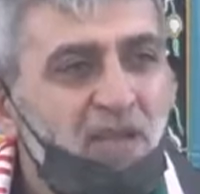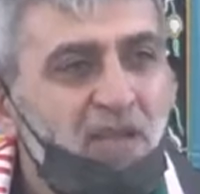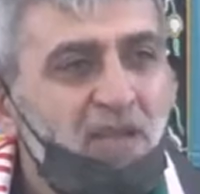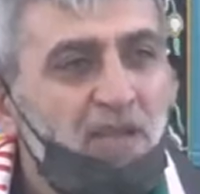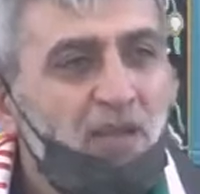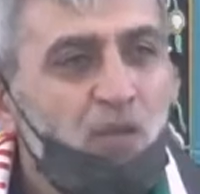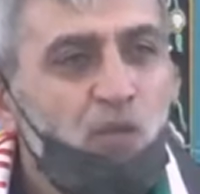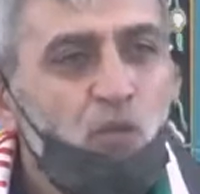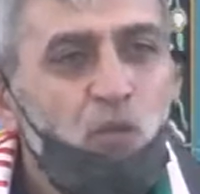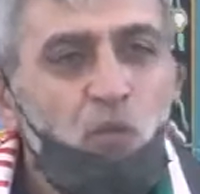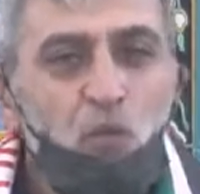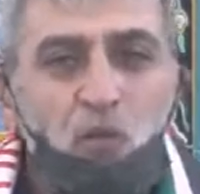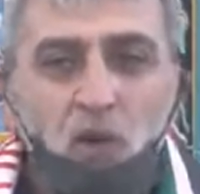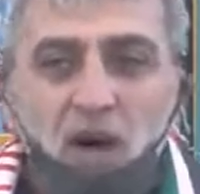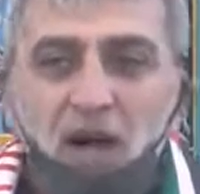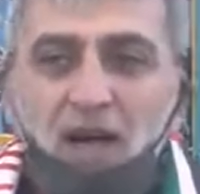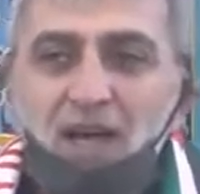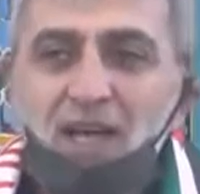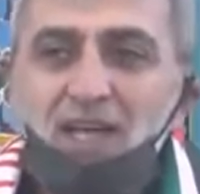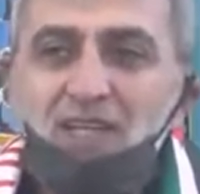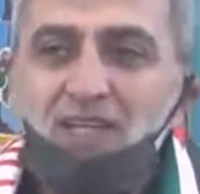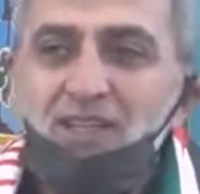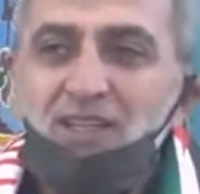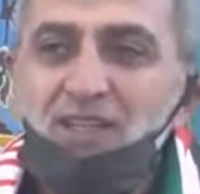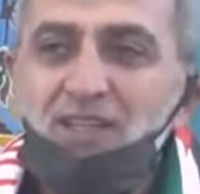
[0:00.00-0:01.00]

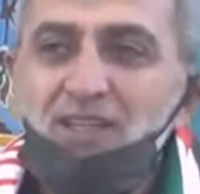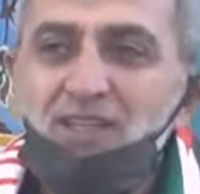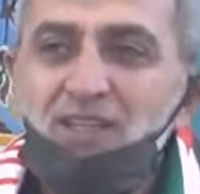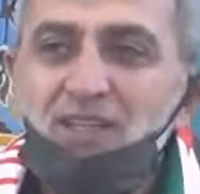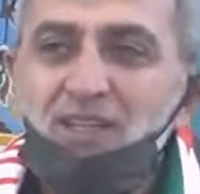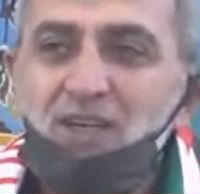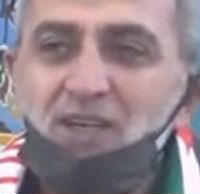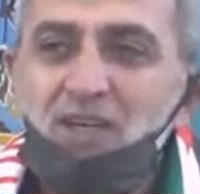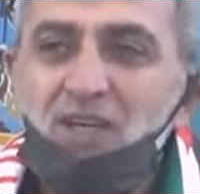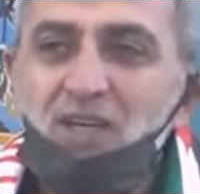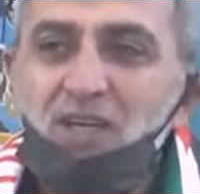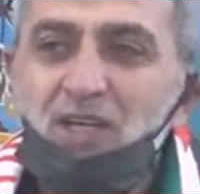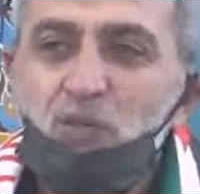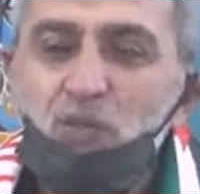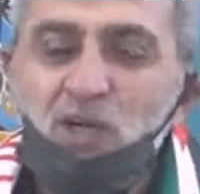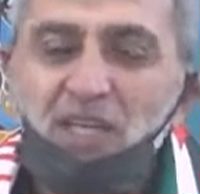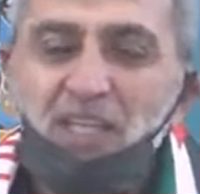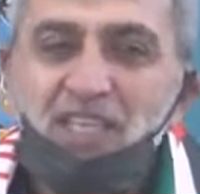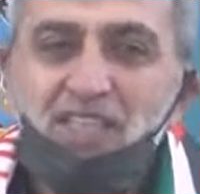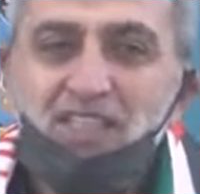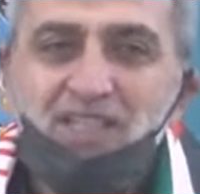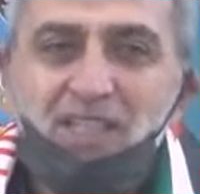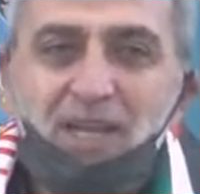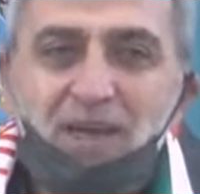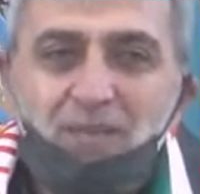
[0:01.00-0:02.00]
Why
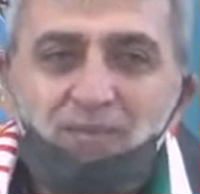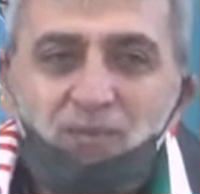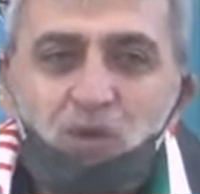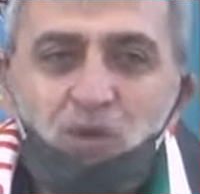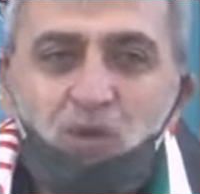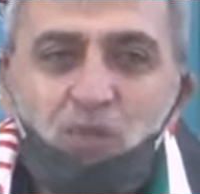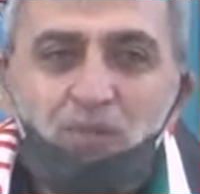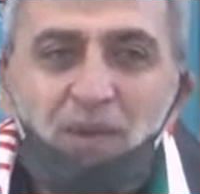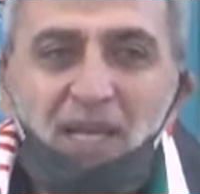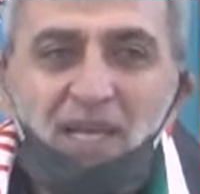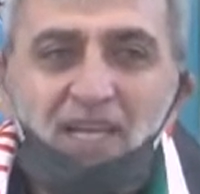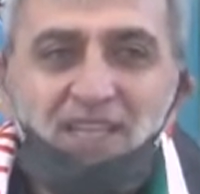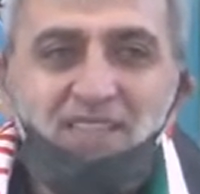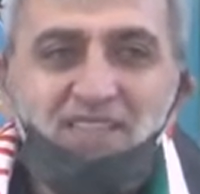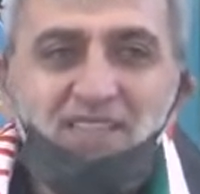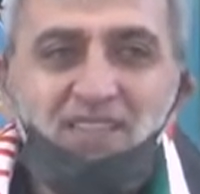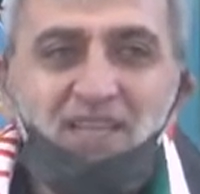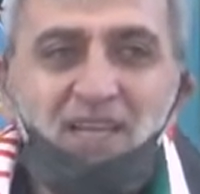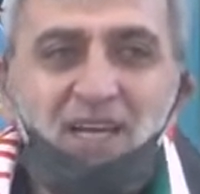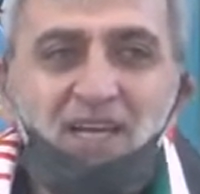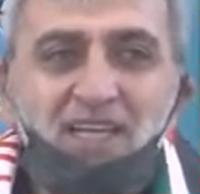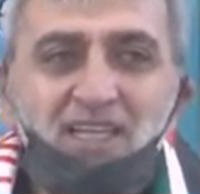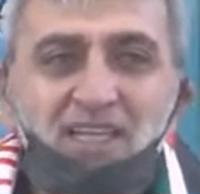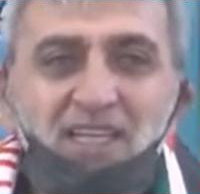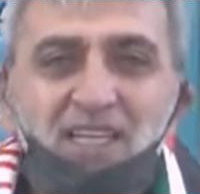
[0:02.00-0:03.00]
when it comes to
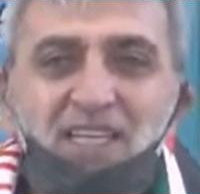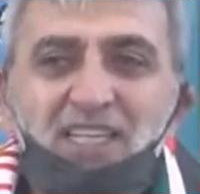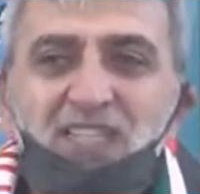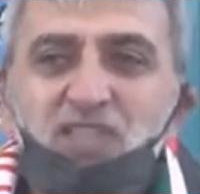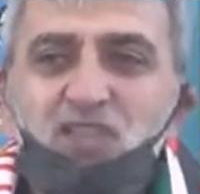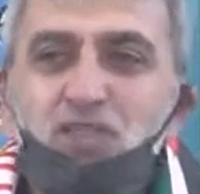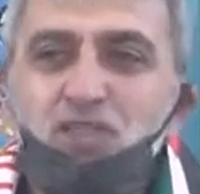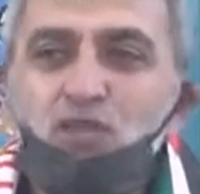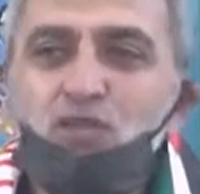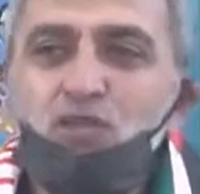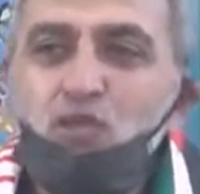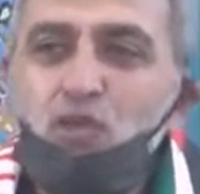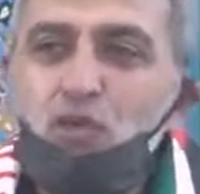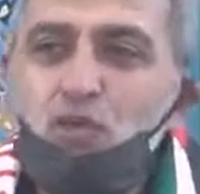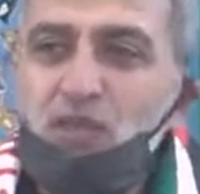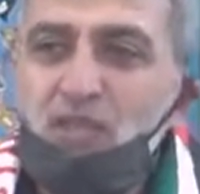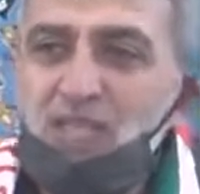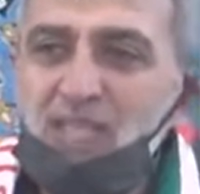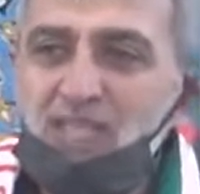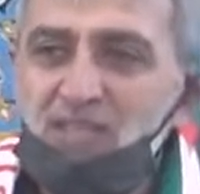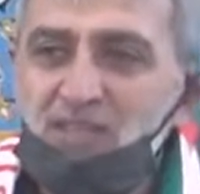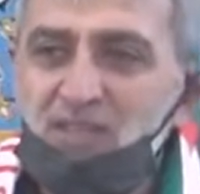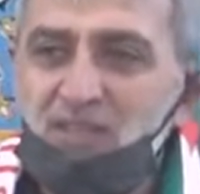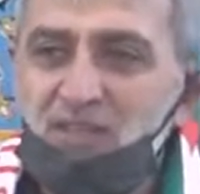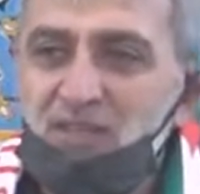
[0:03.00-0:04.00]
Palestine, it's
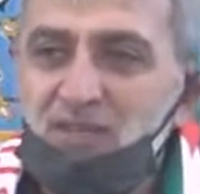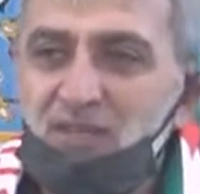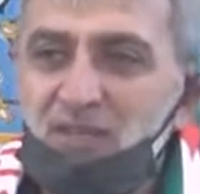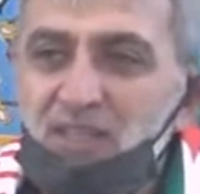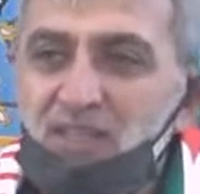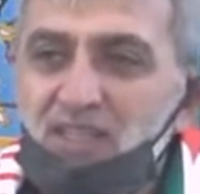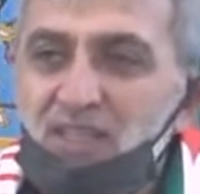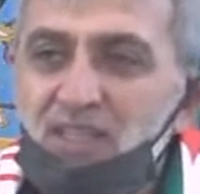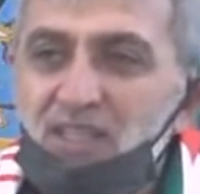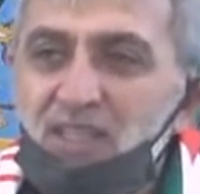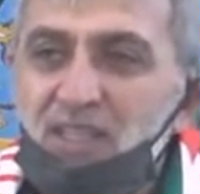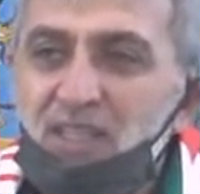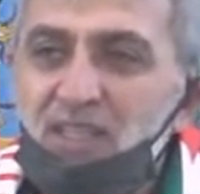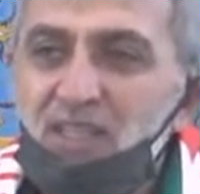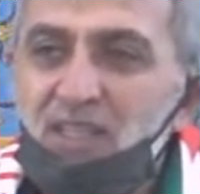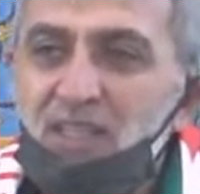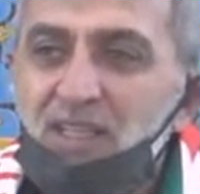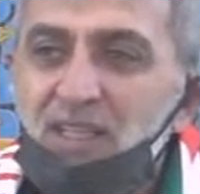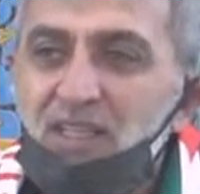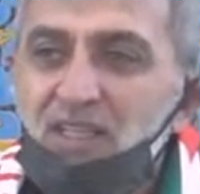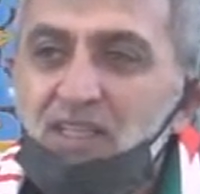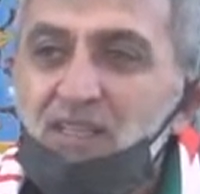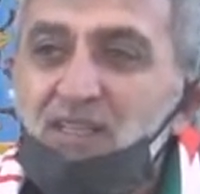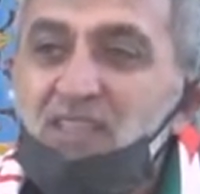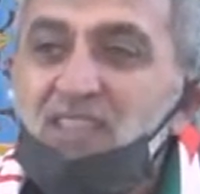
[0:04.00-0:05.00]
totally different.
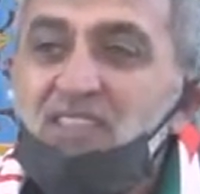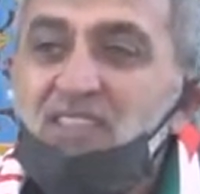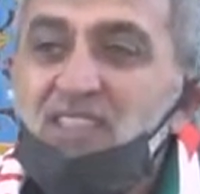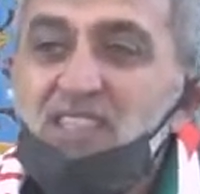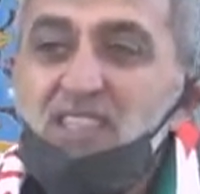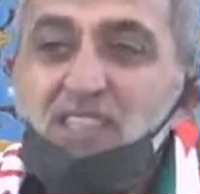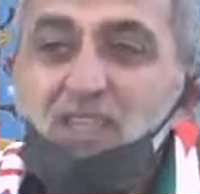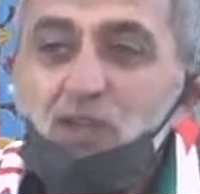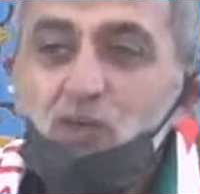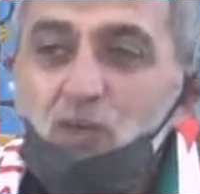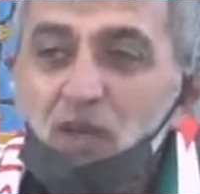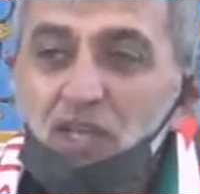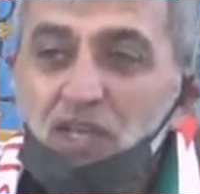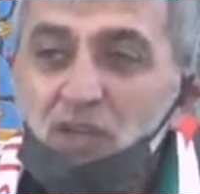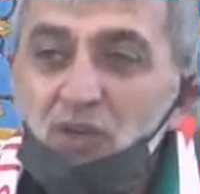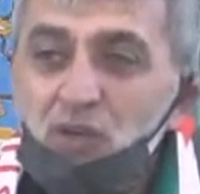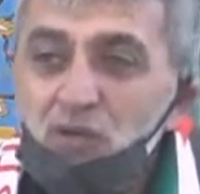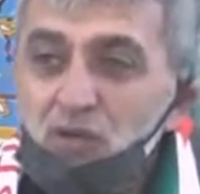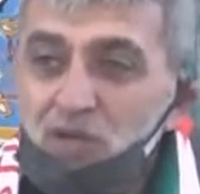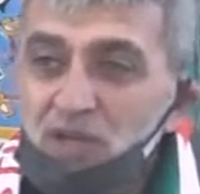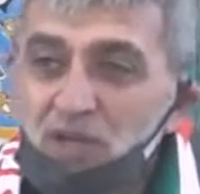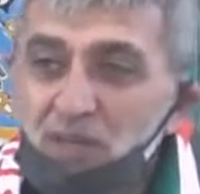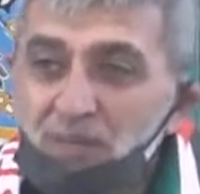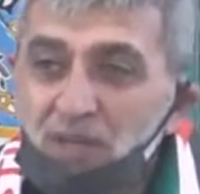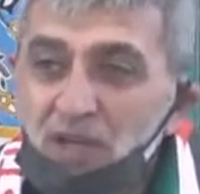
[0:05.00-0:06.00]
Does anyone
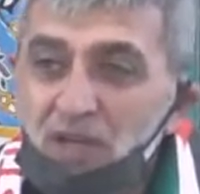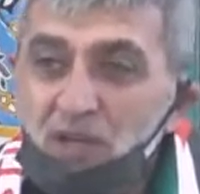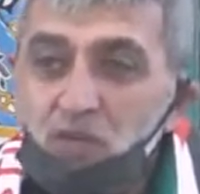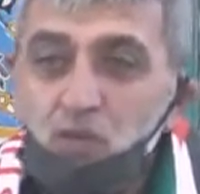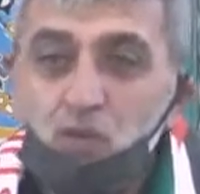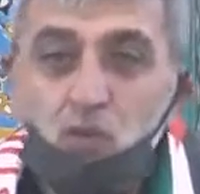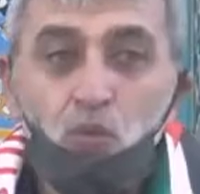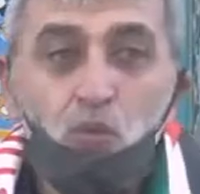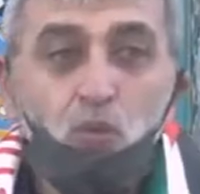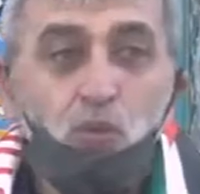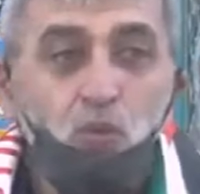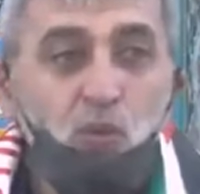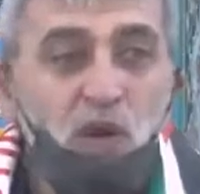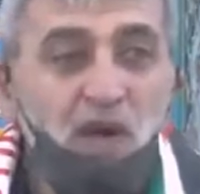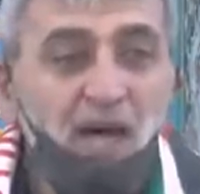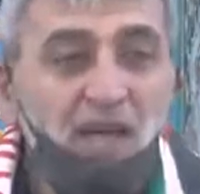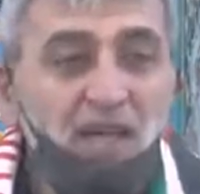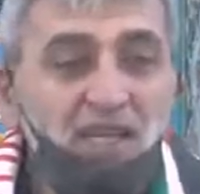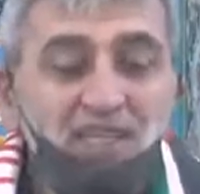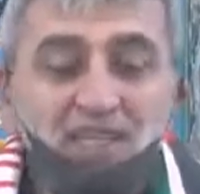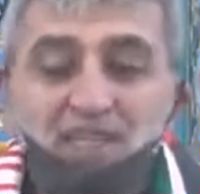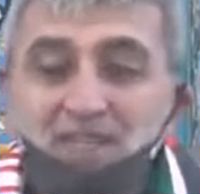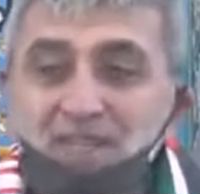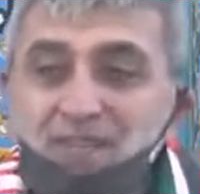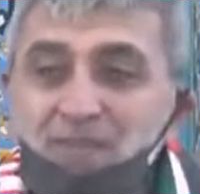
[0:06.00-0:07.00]
knows about
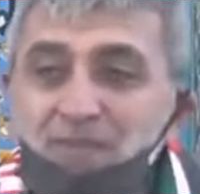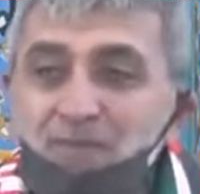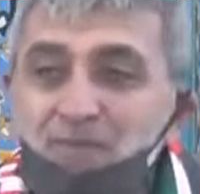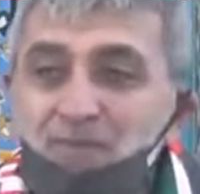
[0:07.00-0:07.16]
why?